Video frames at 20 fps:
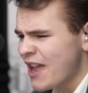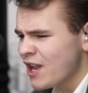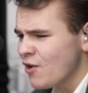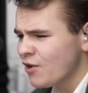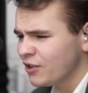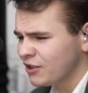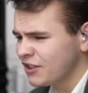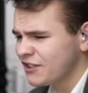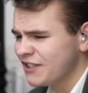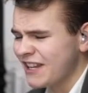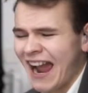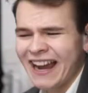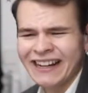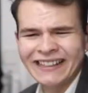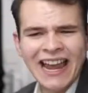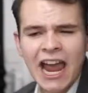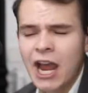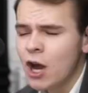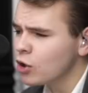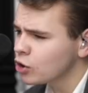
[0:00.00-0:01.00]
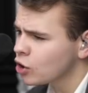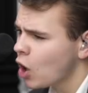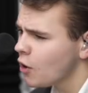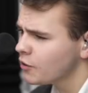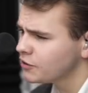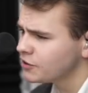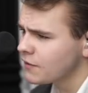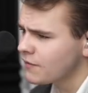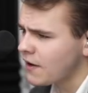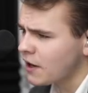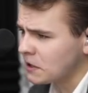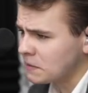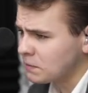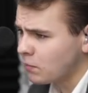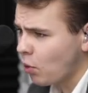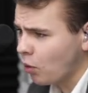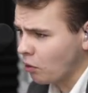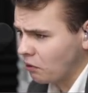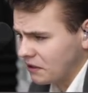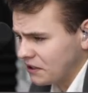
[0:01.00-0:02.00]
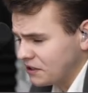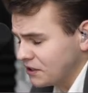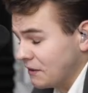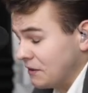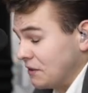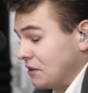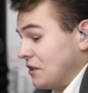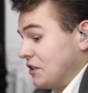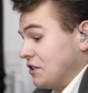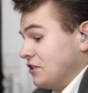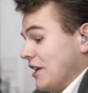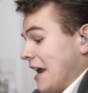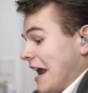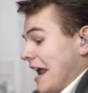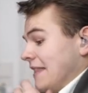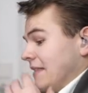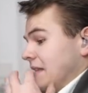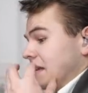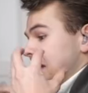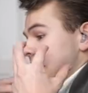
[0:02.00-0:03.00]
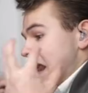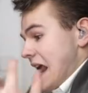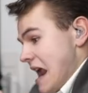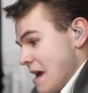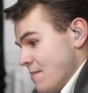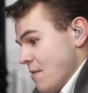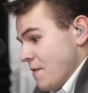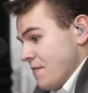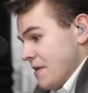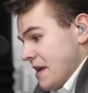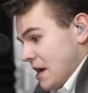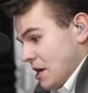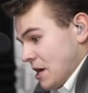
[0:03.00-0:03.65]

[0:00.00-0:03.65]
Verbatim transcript: uses the ICAO codes of airports instead of just saying the name of the